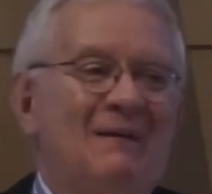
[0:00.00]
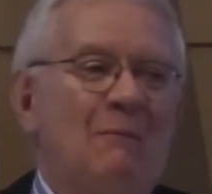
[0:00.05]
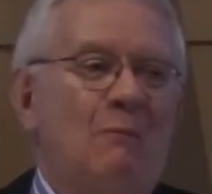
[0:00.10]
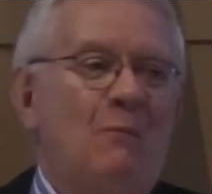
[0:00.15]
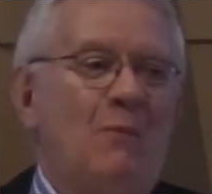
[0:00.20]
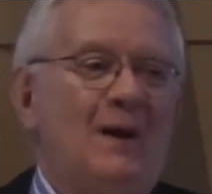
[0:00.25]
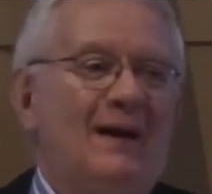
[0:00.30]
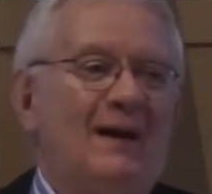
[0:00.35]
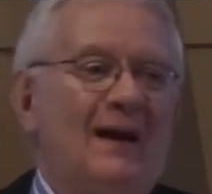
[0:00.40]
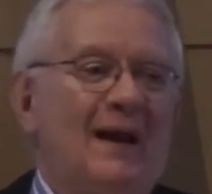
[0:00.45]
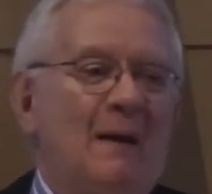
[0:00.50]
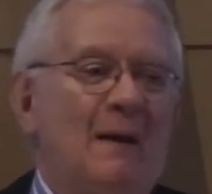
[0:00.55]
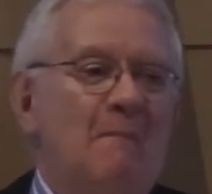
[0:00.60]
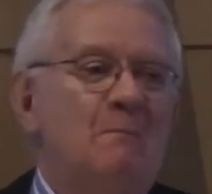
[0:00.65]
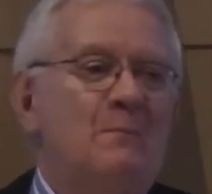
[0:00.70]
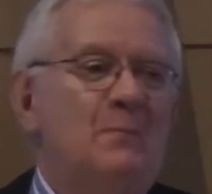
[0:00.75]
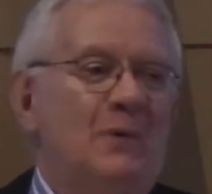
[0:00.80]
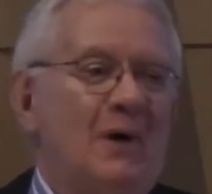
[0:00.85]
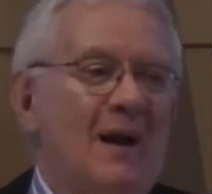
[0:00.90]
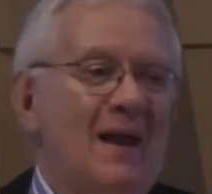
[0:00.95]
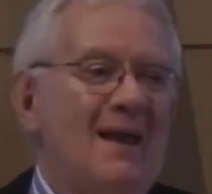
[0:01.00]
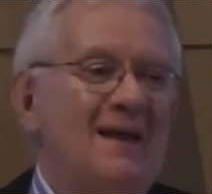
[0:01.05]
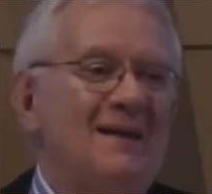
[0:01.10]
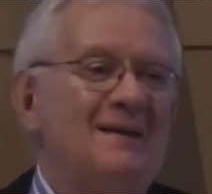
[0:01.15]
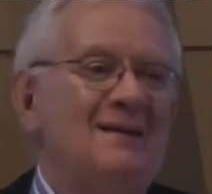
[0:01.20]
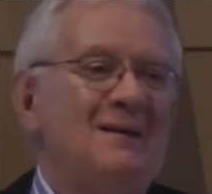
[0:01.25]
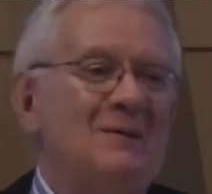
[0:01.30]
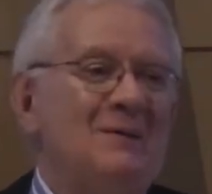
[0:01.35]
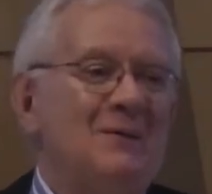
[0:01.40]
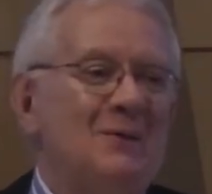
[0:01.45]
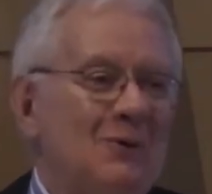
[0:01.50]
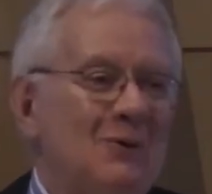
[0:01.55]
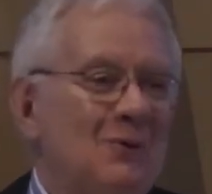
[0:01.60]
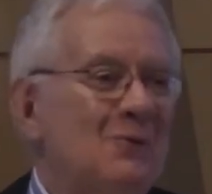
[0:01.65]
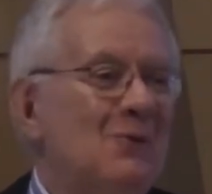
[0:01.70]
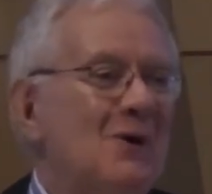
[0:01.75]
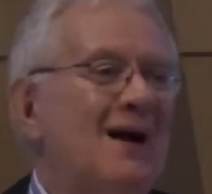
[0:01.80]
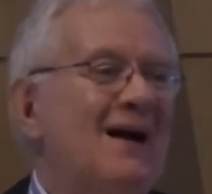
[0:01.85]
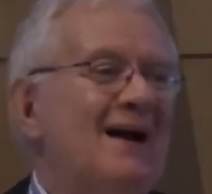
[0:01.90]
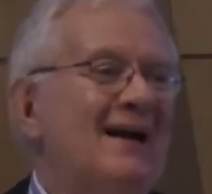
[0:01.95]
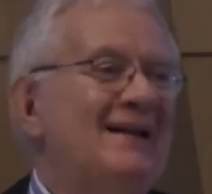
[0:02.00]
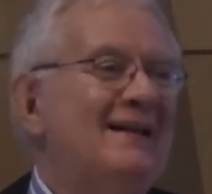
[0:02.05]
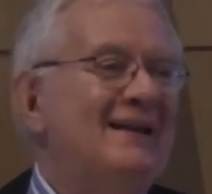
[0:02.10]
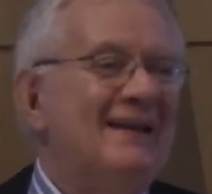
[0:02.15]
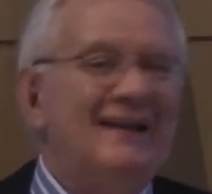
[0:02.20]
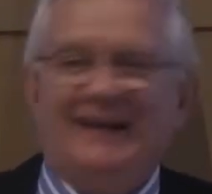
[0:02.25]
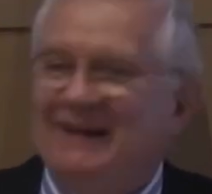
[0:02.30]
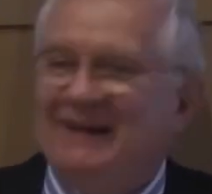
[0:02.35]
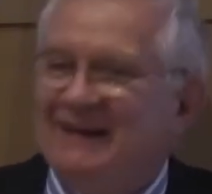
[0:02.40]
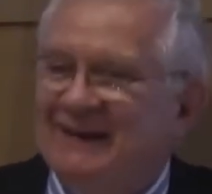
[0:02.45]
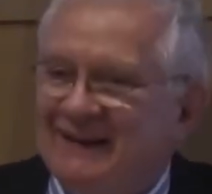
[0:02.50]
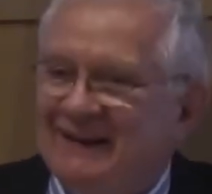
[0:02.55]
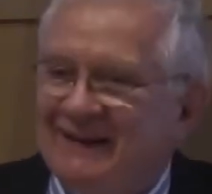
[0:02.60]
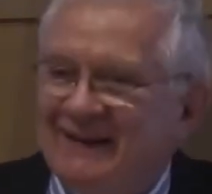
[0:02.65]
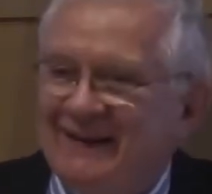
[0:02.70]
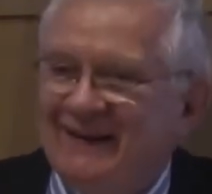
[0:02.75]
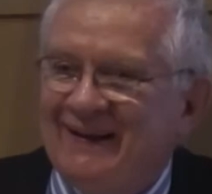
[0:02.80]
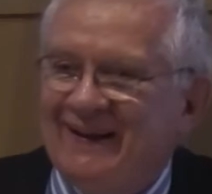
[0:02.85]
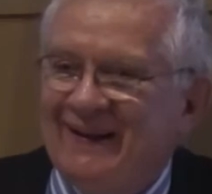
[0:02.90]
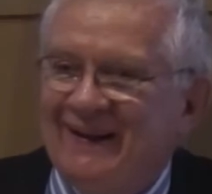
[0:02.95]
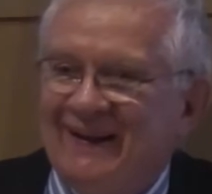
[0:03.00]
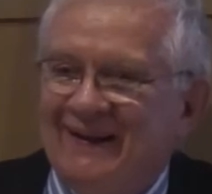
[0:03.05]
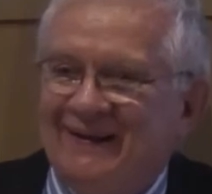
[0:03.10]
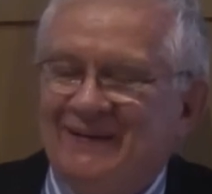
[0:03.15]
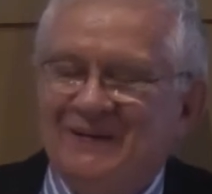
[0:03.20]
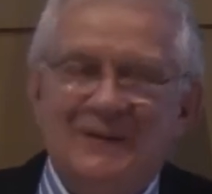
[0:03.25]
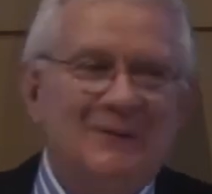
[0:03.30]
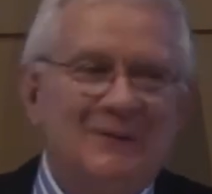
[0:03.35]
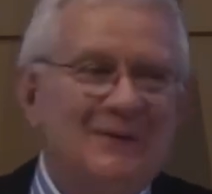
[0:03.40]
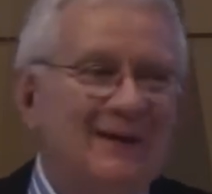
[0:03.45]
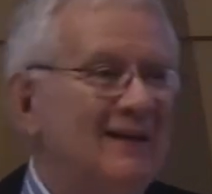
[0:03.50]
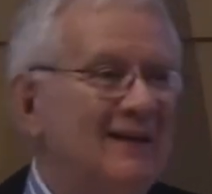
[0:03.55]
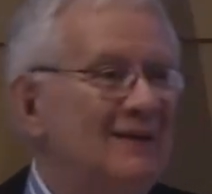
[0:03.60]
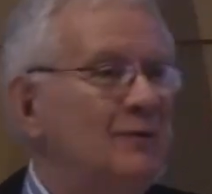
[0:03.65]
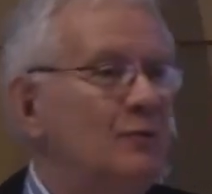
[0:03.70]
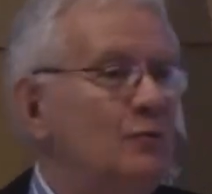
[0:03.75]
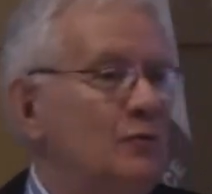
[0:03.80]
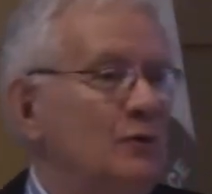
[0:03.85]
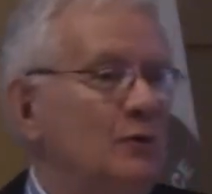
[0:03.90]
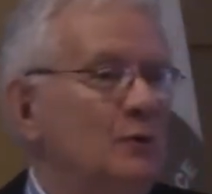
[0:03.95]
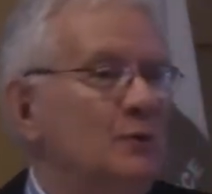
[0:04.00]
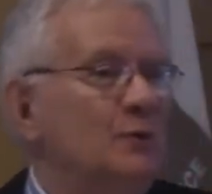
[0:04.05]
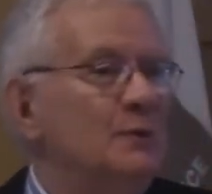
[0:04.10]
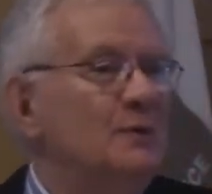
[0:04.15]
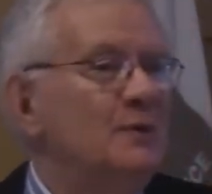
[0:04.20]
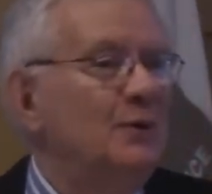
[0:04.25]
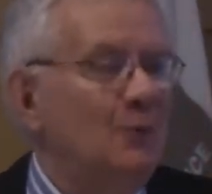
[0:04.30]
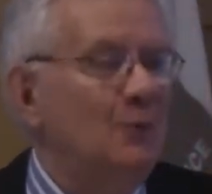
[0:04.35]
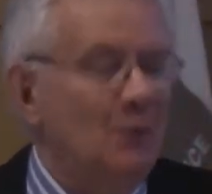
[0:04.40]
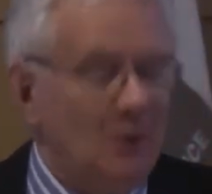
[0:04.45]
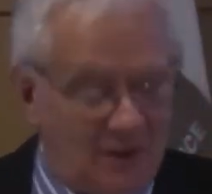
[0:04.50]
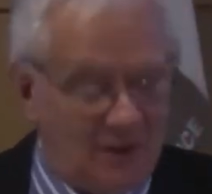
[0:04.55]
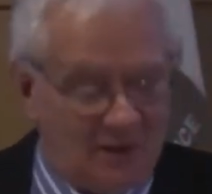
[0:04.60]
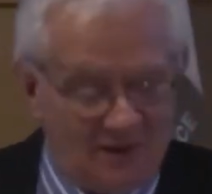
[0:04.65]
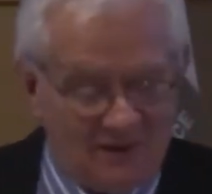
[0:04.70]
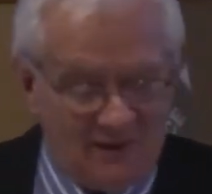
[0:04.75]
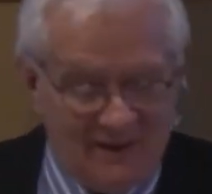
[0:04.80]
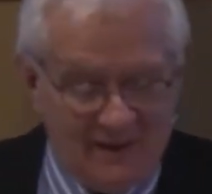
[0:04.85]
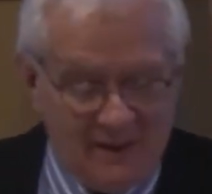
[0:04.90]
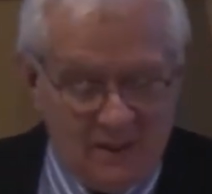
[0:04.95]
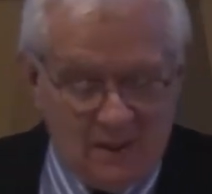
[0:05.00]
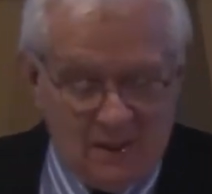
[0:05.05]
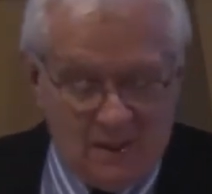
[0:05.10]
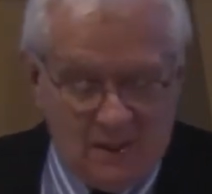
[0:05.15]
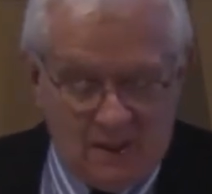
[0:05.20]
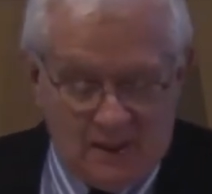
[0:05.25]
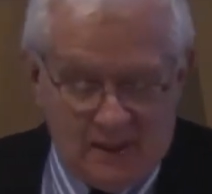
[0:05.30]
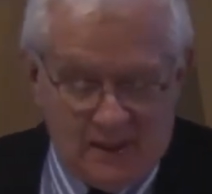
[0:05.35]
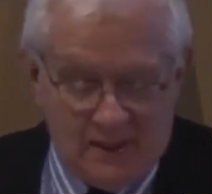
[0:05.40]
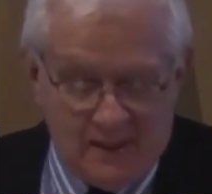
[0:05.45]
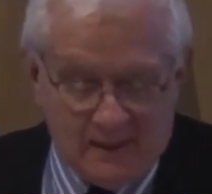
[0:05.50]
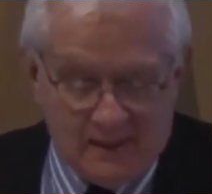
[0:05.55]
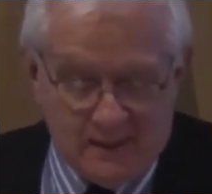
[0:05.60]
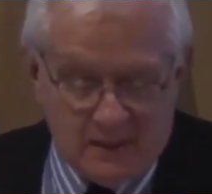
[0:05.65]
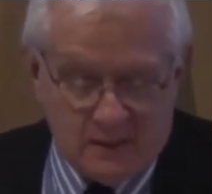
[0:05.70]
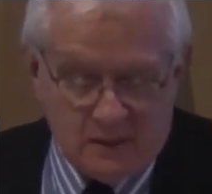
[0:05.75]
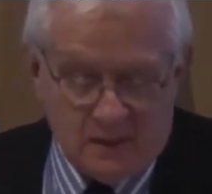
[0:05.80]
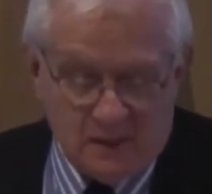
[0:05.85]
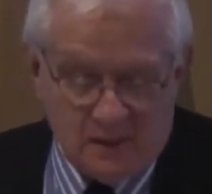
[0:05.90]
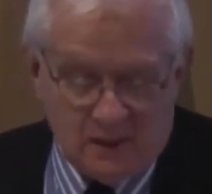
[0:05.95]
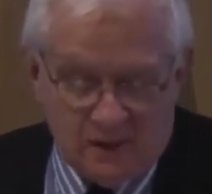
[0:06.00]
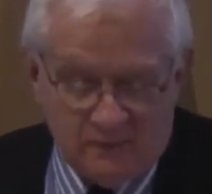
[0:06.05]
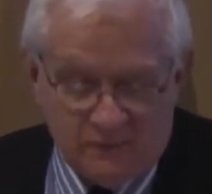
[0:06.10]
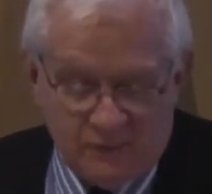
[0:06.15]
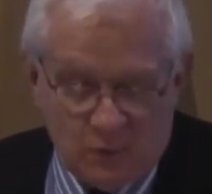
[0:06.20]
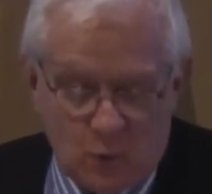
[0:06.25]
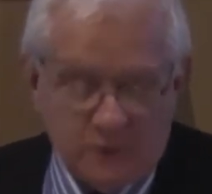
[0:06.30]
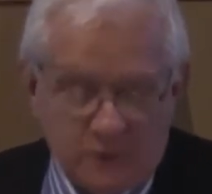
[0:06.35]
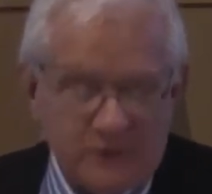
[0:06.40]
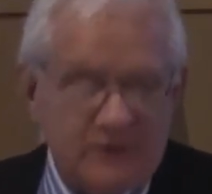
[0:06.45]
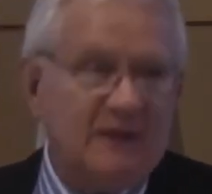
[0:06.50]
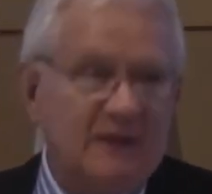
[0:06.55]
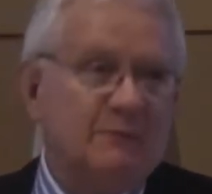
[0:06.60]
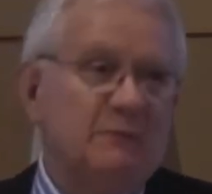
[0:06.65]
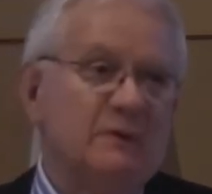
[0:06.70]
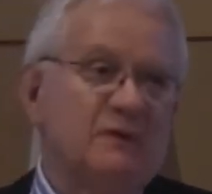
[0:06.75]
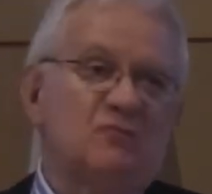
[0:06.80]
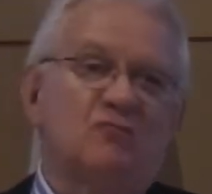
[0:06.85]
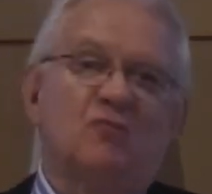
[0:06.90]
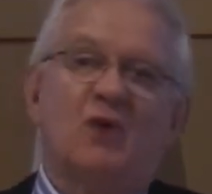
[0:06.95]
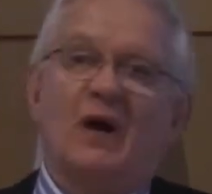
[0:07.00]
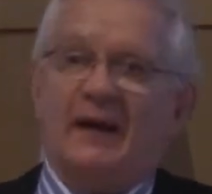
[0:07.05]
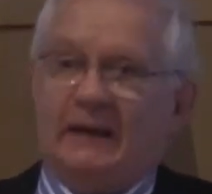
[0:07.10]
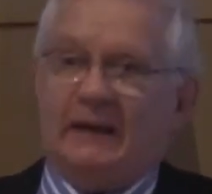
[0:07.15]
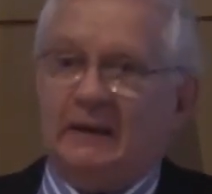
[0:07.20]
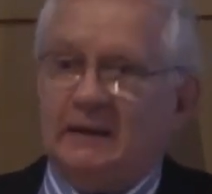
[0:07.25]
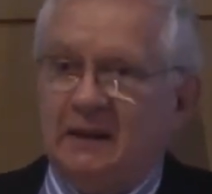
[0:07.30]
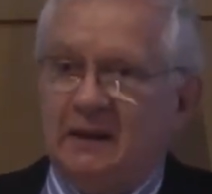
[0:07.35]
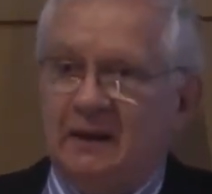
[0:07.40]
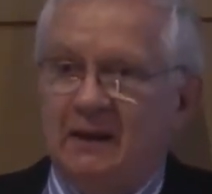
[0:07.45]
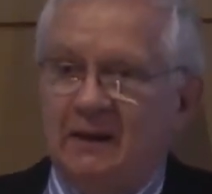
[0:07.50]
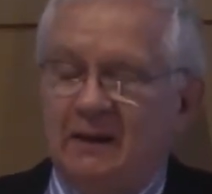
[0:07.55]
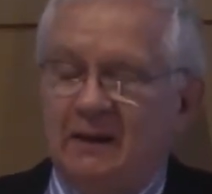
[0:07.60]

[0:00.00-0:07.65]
What a brand new idea to get through to her. And of course she was right,